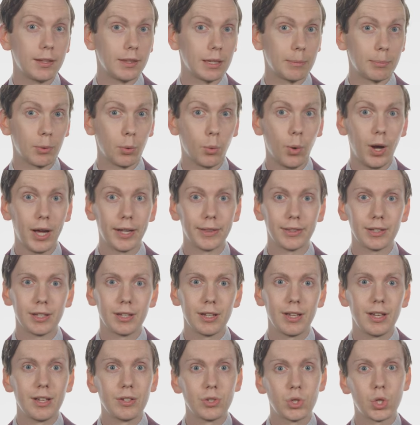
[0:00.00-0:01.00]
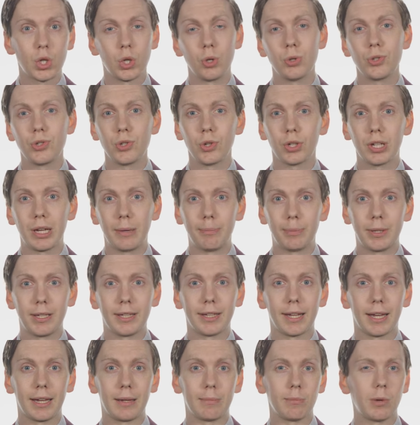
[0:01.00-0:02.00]
Number one, choose your company
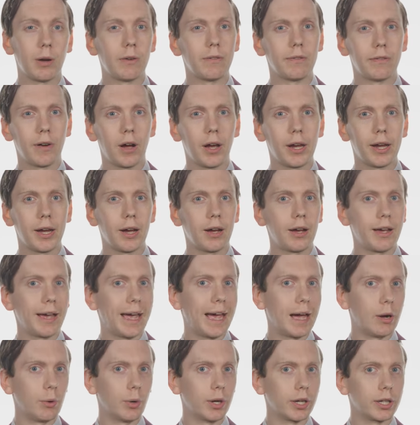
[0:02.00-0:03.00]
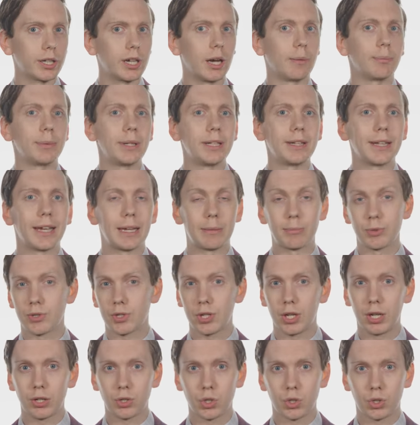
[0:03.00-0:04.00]
name via our company name
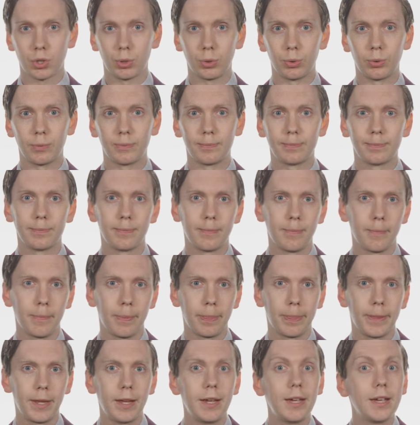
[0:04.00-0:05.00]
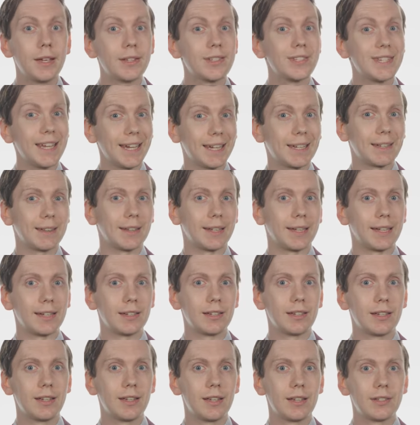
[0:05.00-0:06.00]
search tool. Secondly,
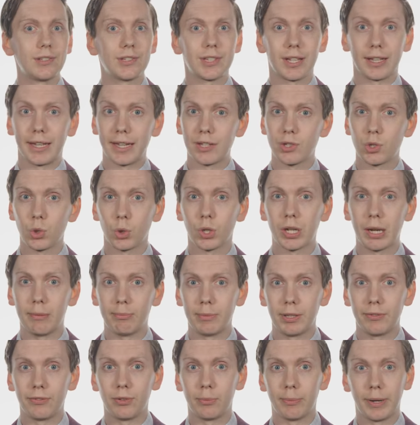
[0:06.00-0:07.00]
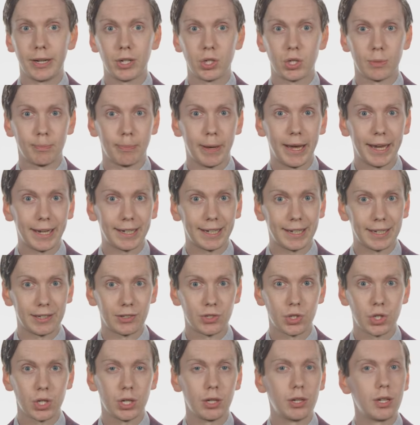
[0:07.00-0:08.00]
select your company formation
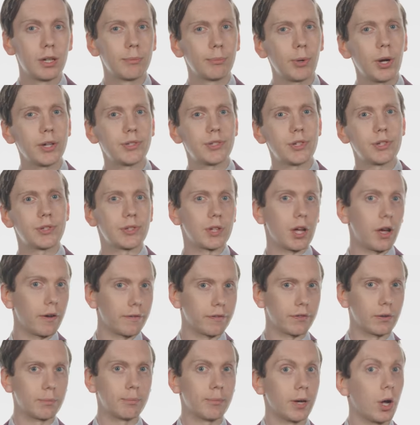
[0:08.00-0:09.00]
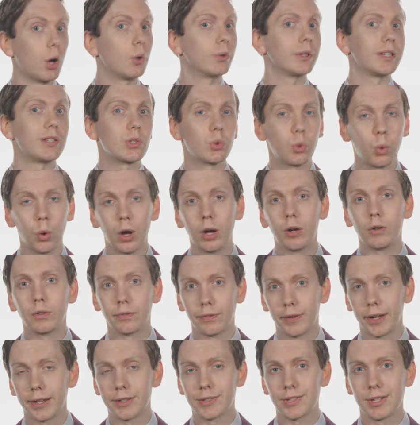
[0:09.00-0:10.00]
package. Prices start from only
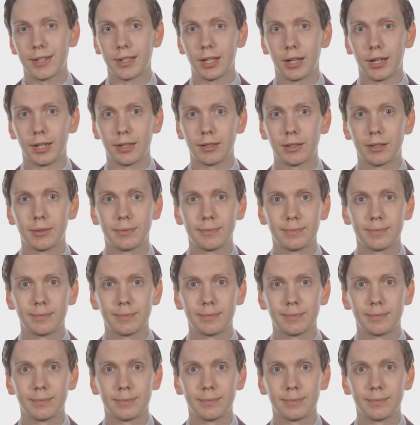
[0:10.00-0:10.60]
$12.99.